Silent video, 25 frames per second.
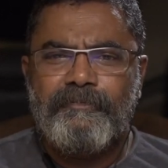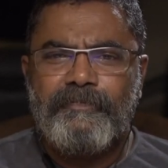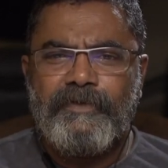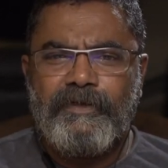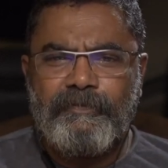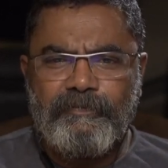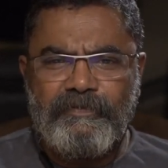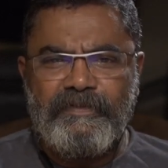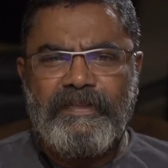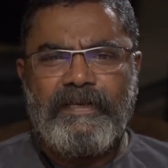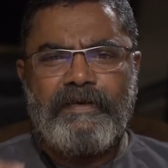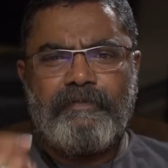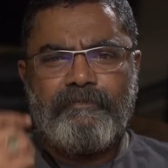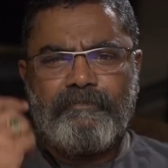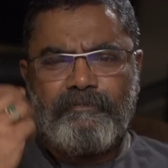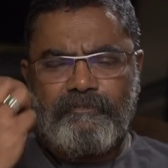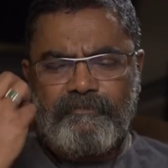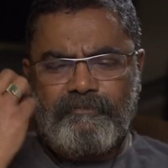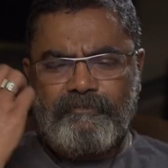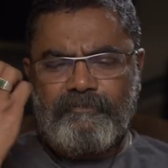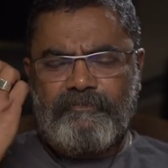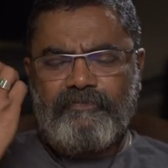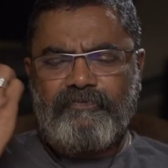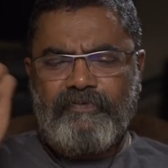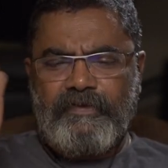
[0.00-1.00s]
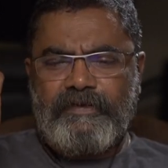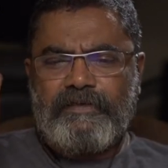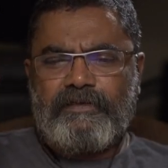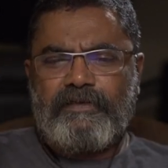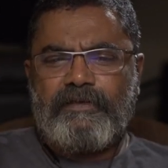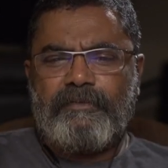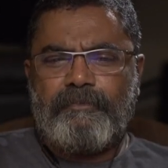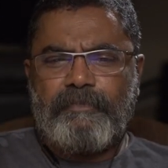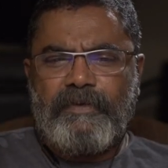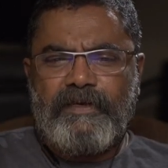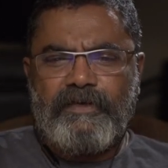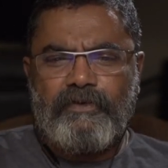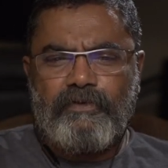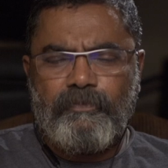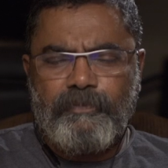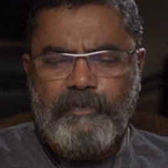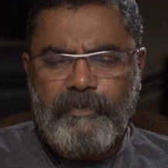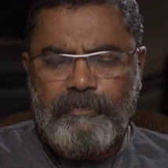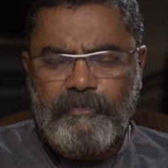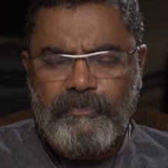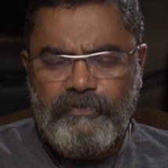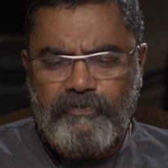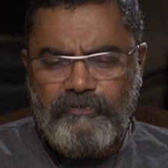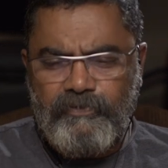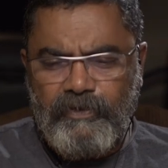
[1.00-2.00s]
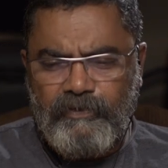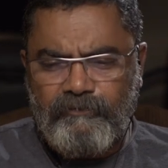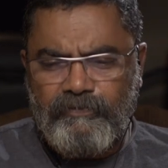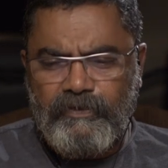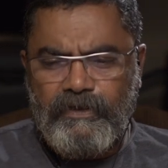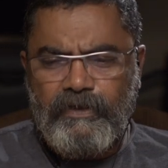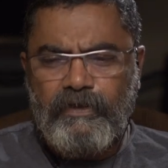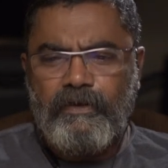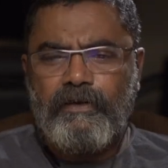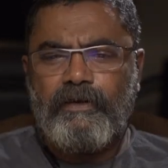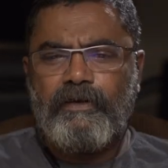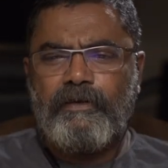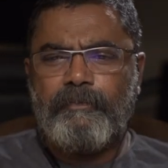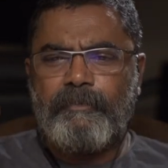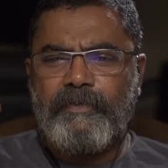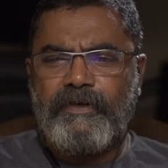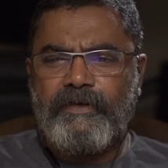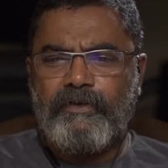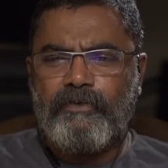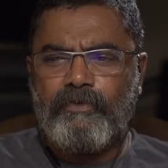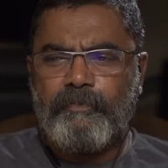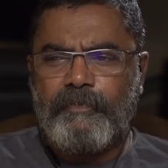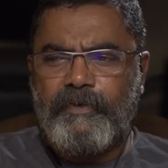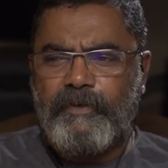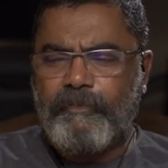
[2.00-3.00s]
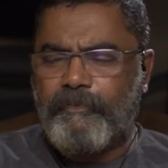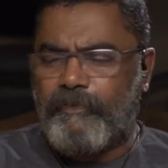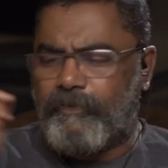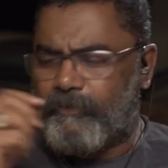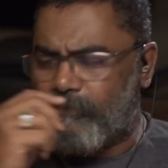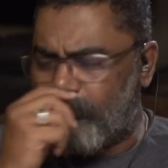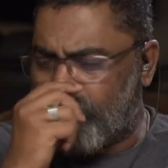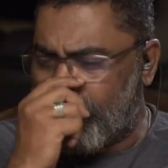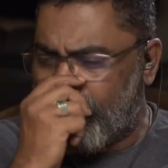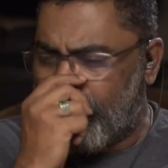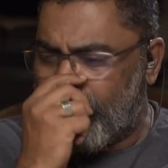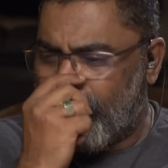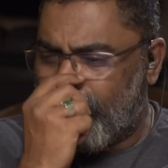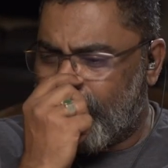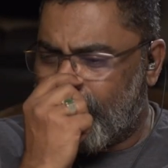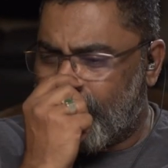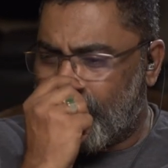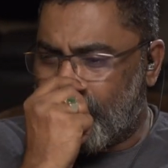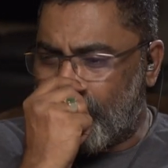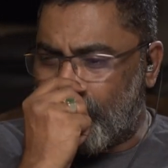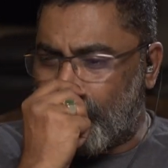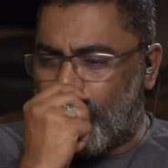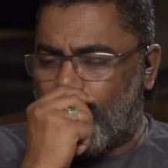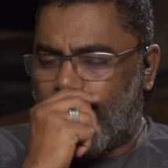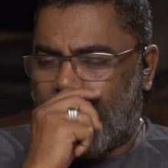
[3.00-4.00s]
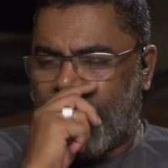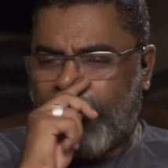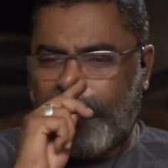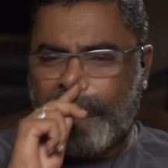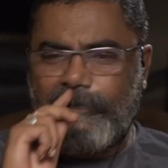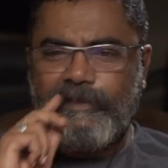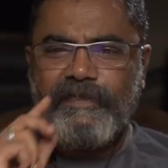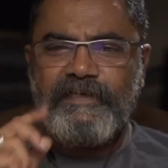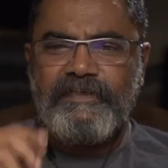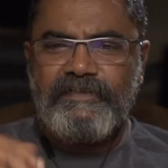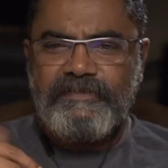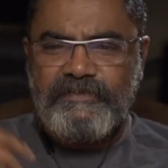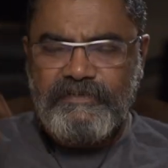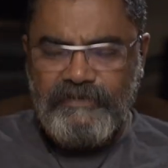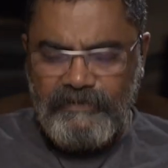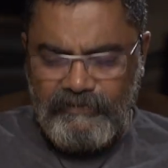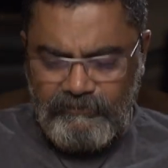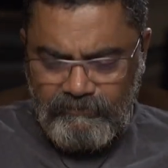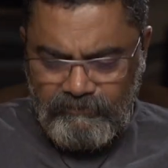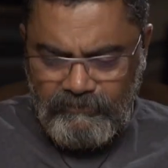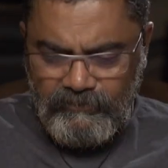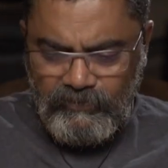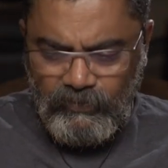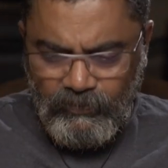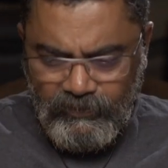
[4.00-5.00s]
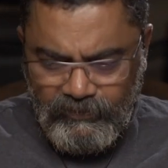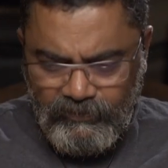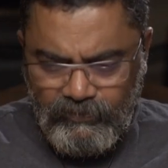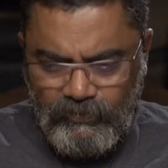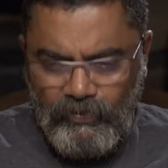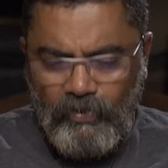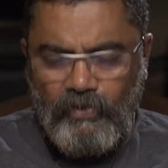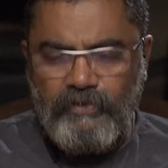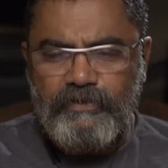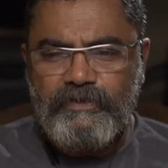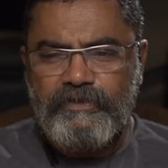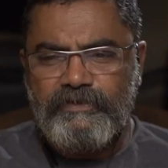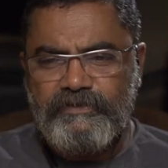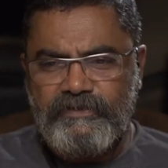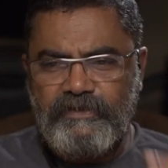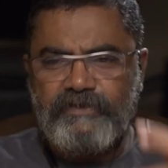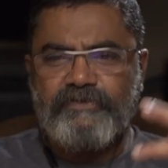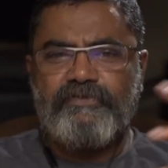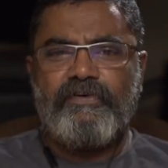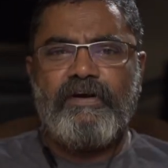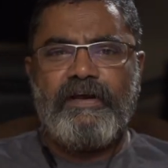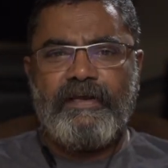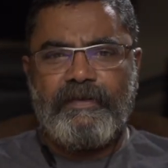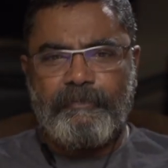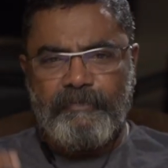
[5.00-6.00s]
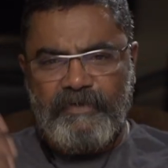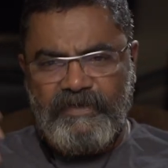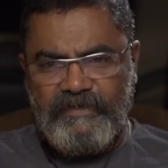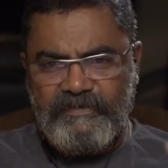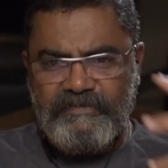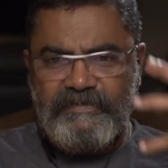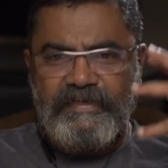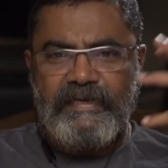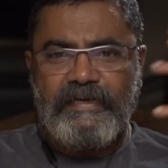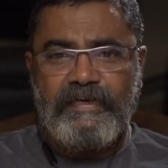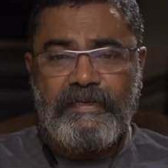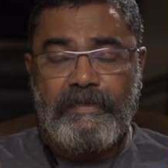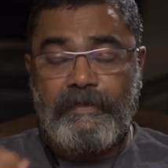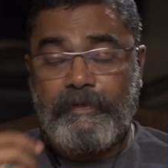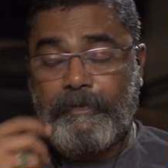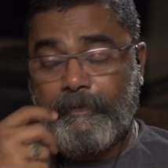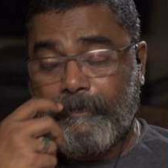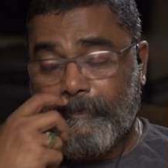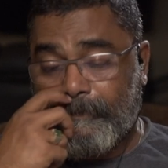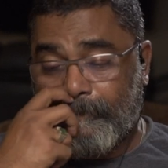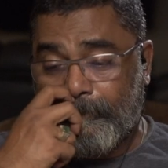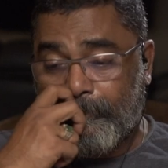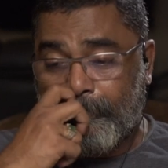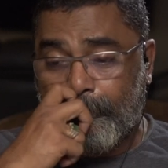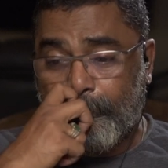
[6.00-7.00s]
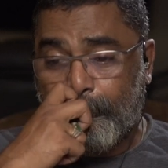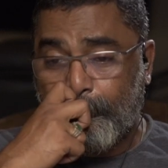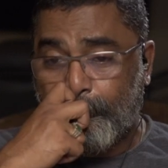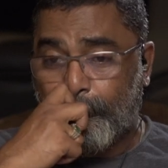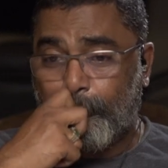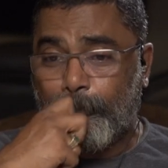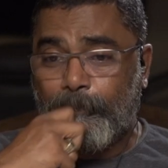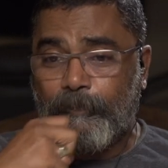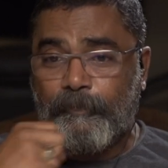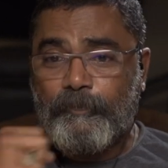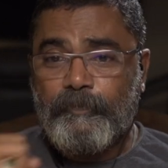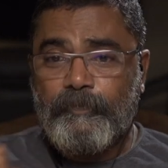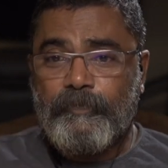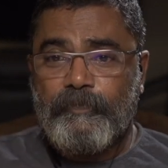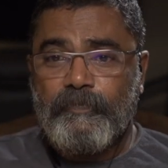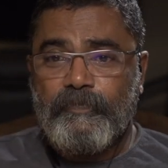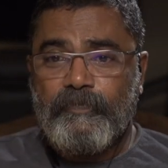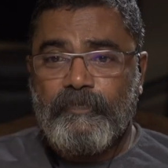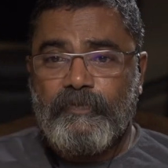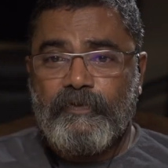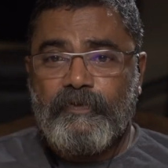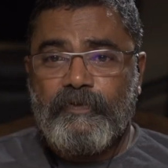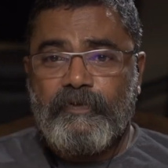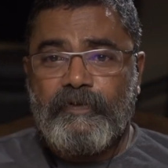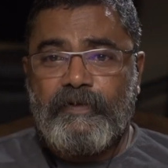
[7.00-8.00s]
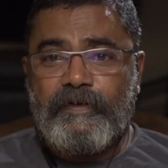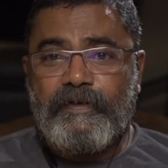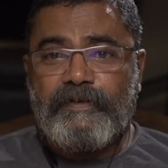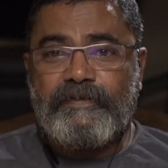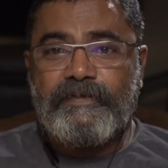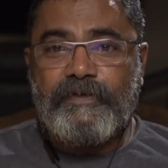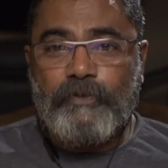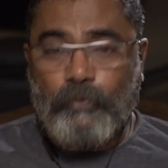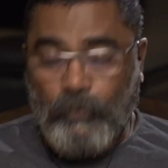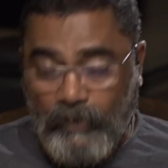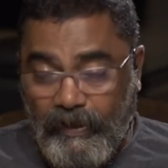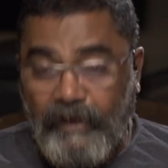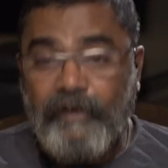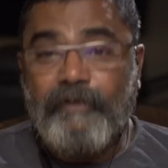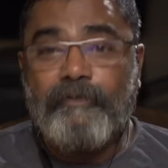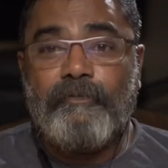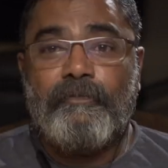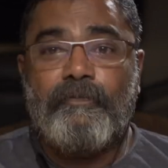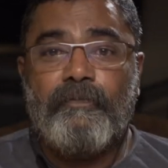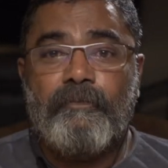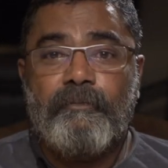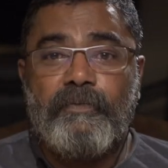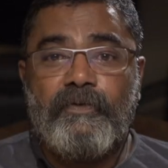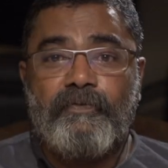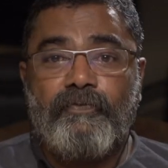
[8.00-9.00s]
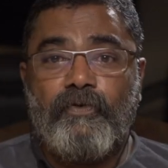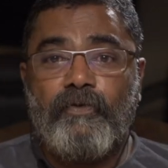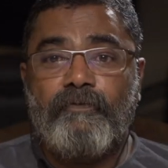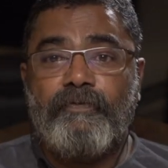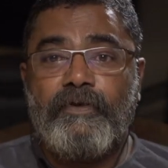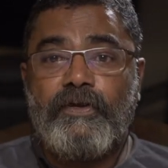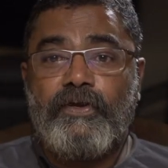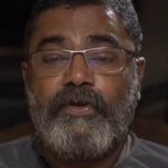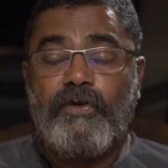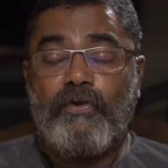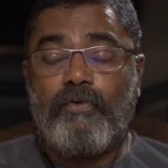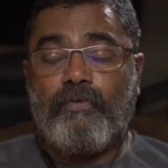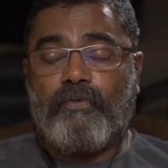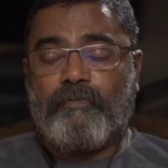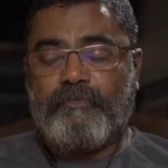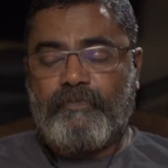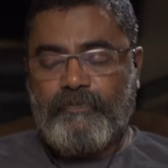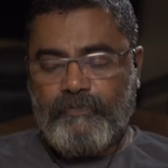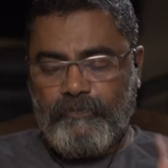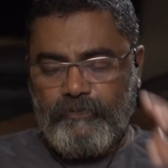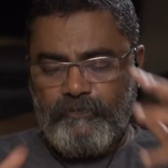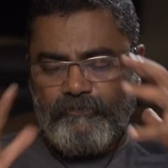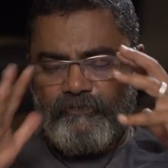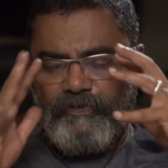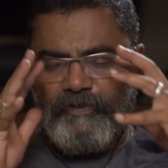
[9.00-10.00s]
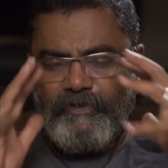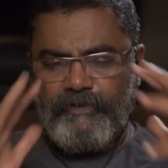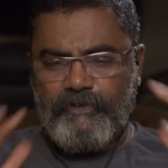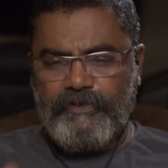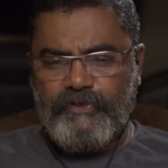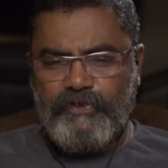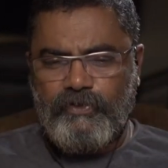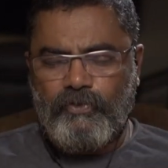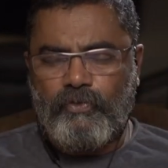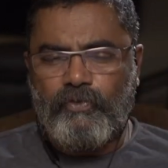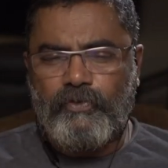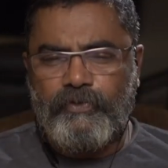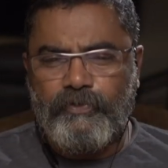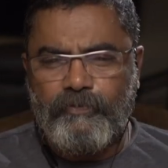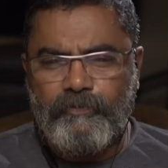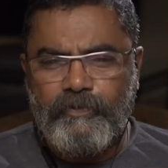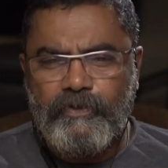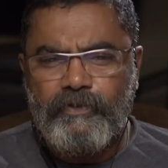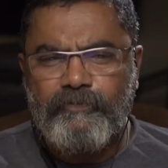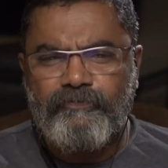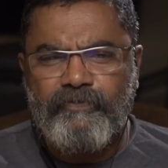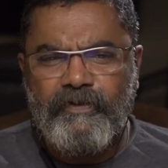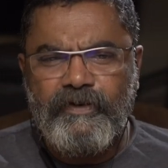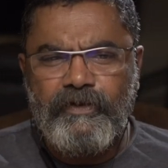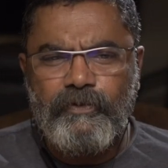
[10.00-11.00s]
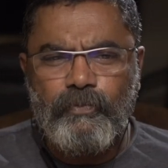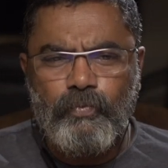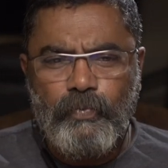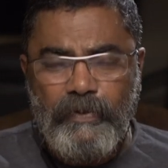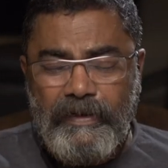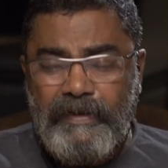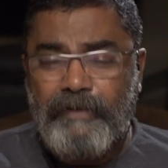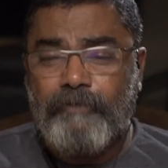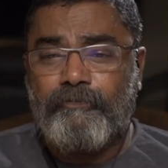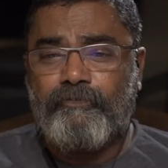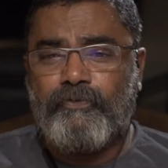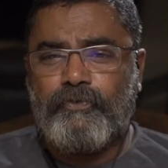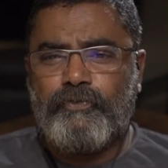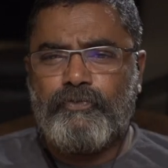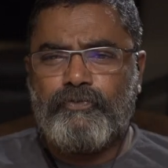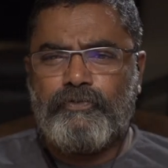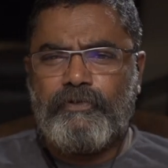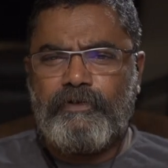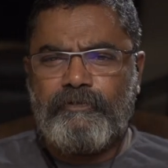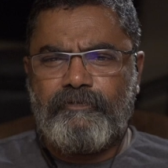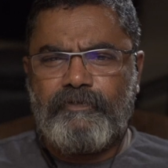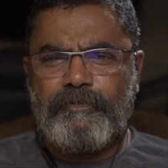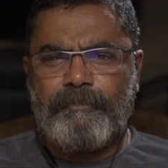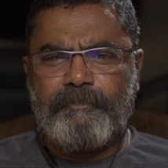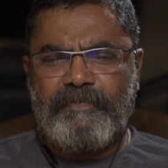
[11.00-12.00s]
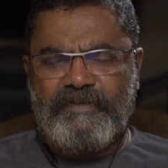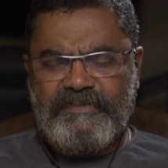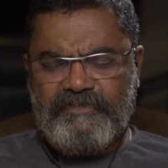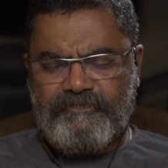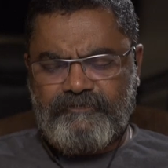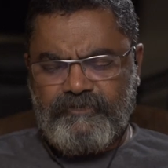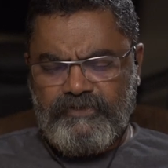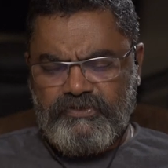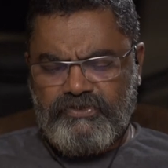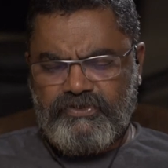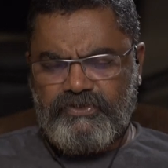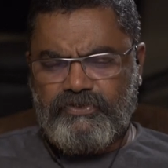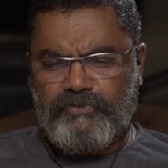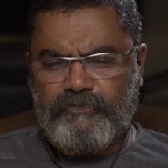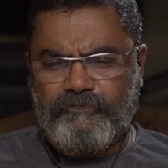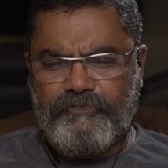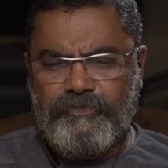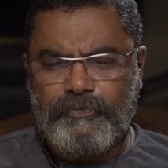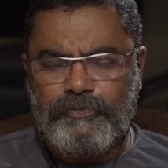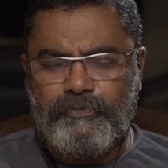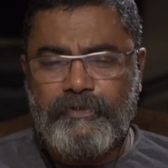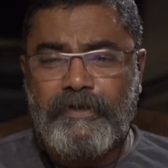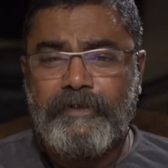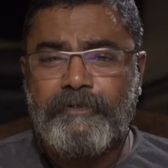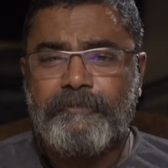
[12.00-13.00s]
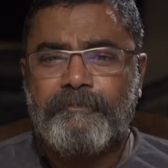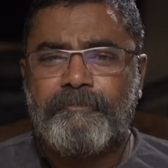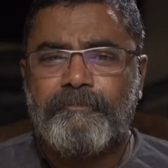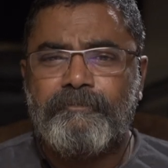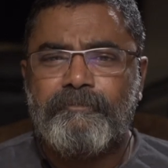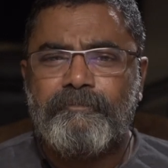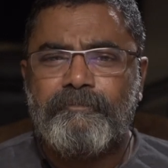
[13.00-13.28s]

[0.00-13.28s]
Right? With that fit, he might not be able to drive a car, he might not be able to do many things. They're going to doctors, they're trying, but he's getting it. And I said, okay, before we cure, before you find a cure, you know, we're going to find a way for you to live the best version of you, right?